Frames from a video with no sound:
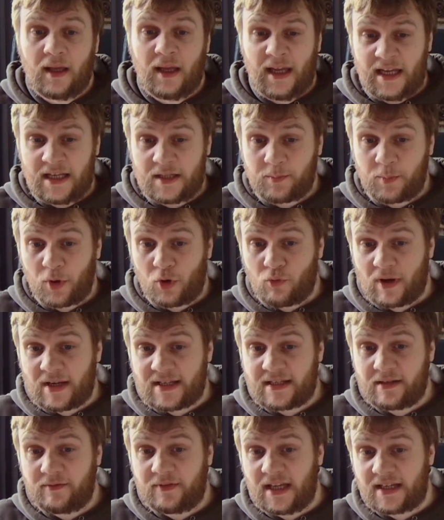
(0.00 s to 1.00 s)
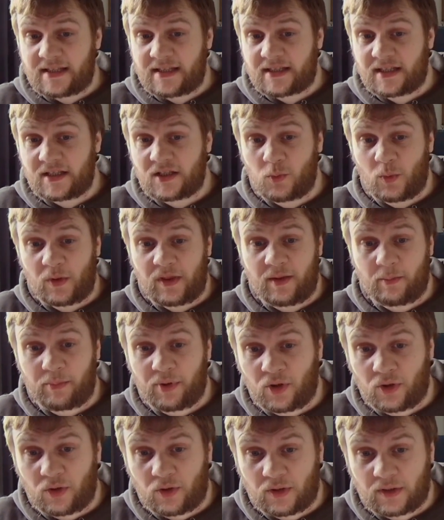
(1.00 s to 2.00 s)
His progressive distance with the
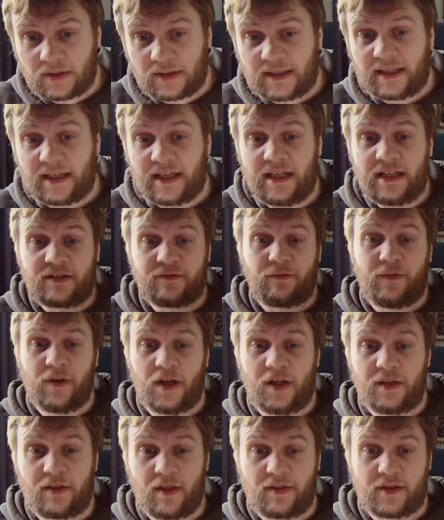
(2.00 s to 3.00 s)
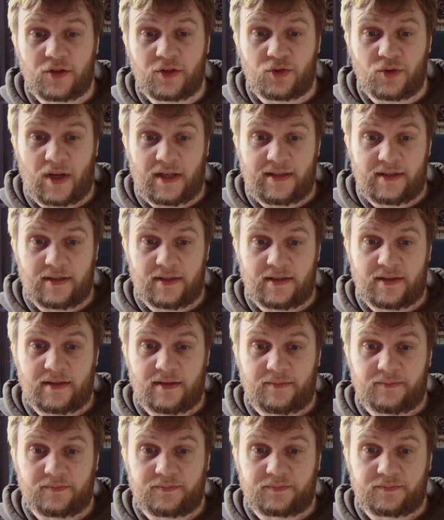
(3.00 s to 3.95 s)
ball is further than Trent's.